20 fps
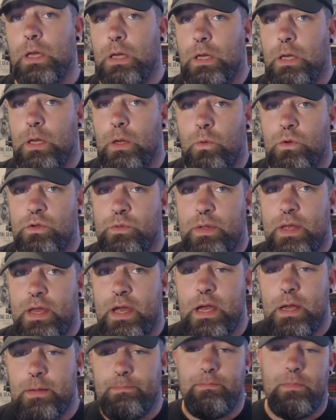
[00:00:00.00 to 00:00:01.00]
What's with the
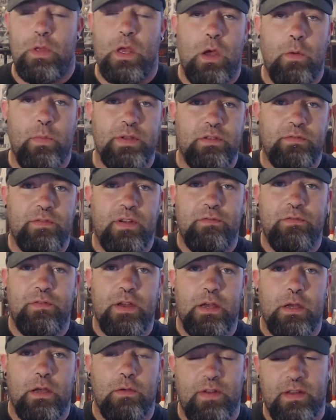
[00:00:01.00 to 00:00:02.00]
hat? Went to
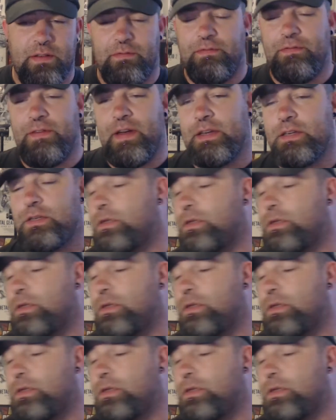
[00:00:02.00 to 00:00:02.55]
vape fest.